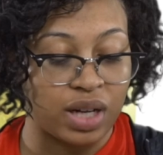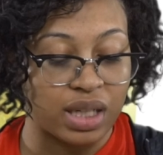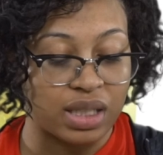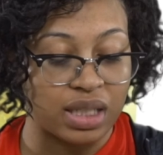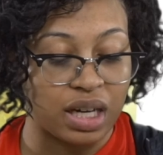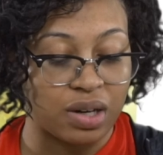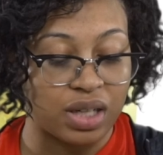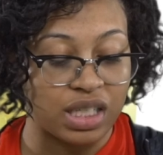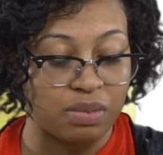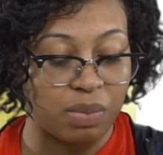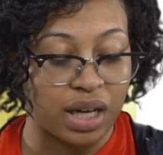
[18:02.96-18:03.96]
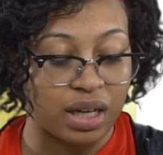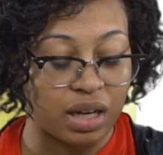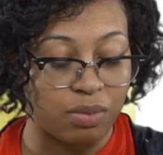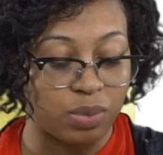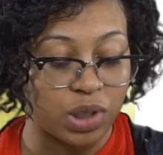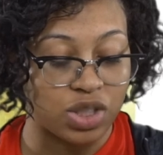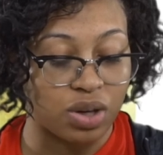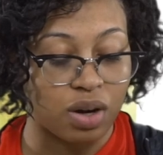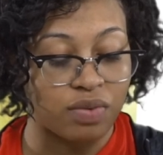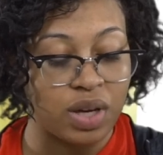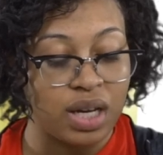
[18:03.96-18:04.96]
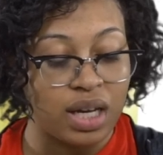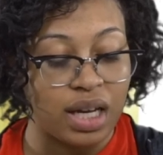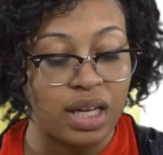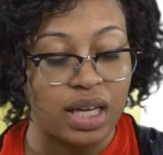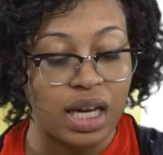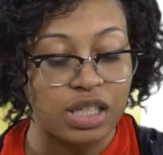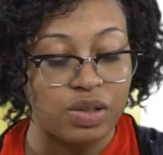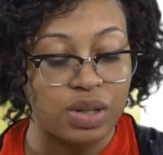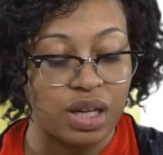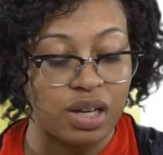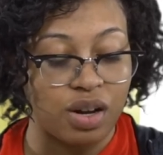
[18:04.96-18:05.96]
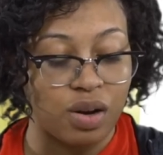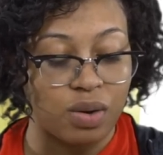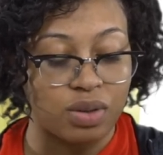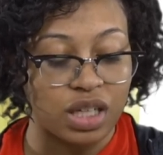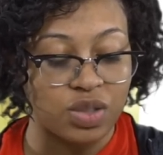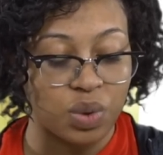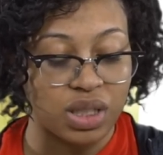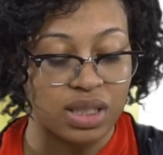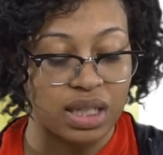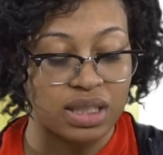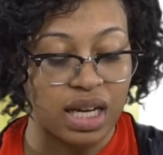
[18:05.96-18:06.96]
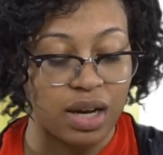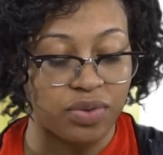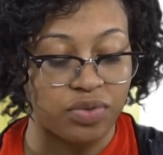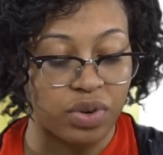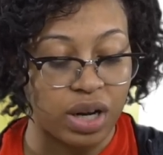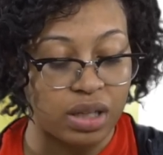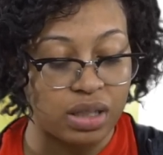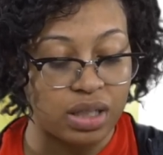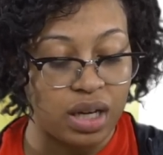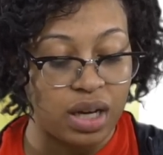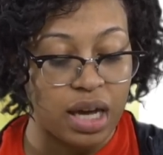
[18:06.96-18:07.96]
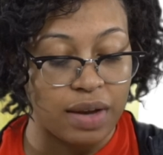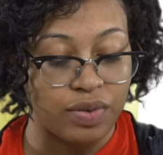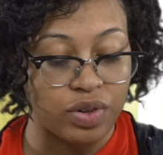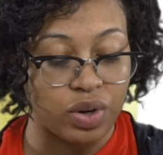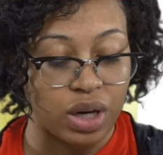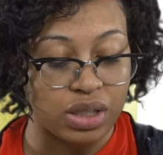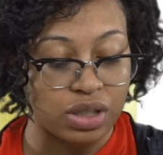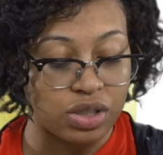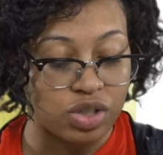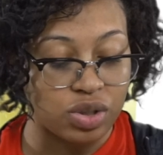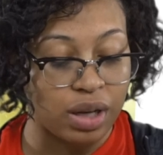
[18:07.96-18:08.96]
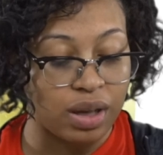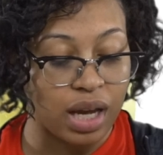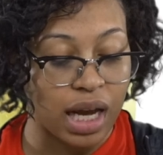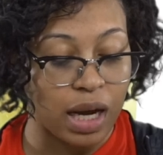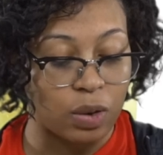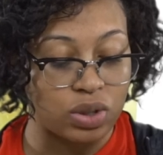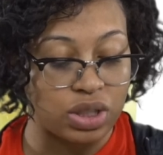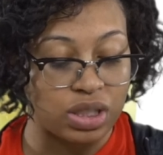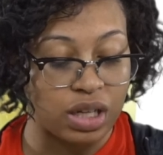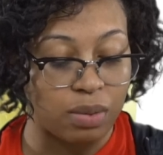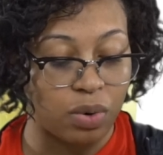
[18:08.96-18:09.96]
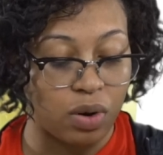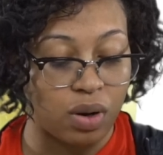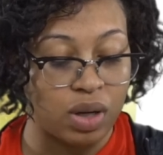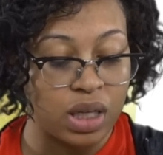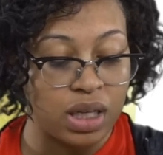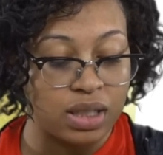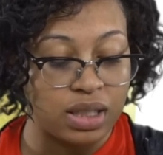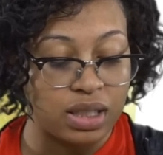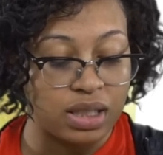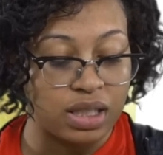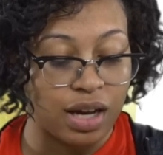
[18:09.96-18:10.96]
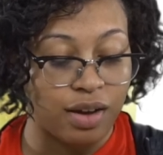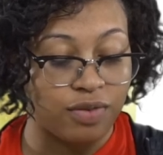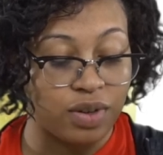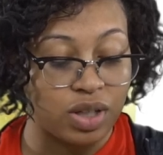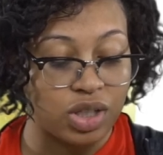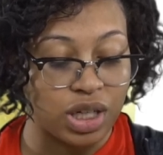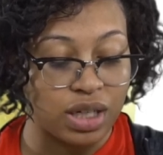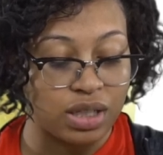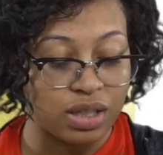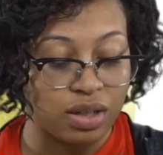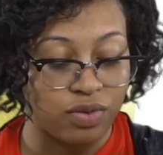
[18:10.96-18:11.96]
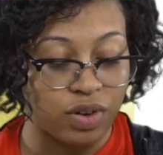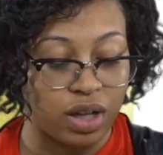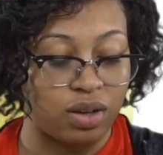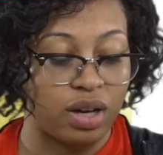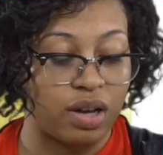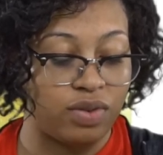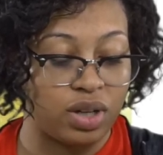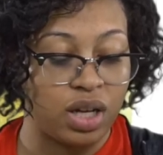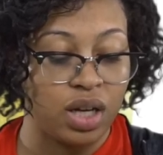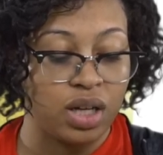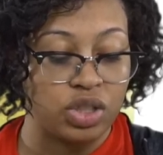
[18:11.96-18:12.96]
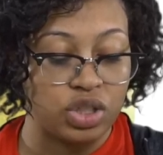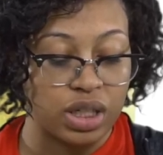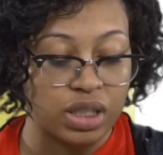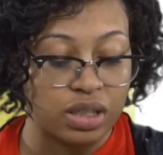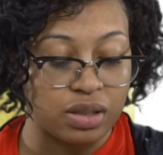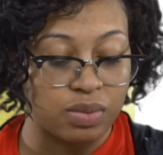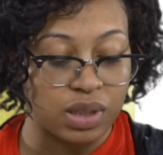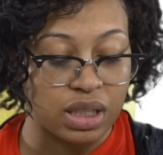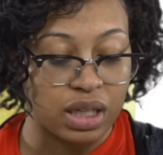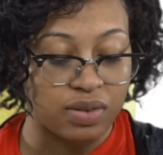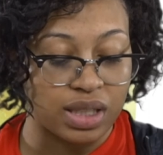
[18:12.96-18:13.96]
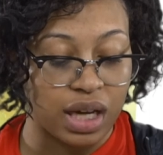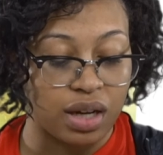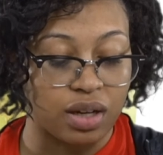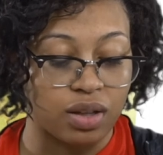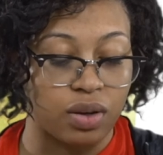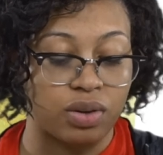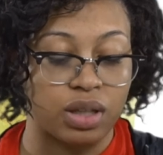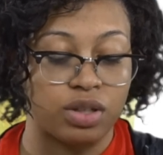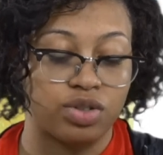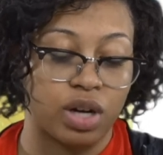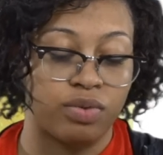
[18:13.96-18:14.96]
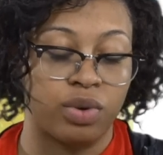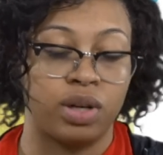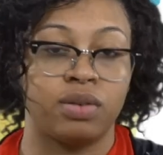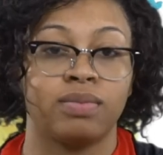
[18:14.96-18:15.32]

as he got on his bike and pushed off. In case you didn't know, that's what it's like to have friends. Evan crossed the street. Ouch, said Paul. TTFN, Jess. He followed Evan. Jessie was left standing alone in the driveway.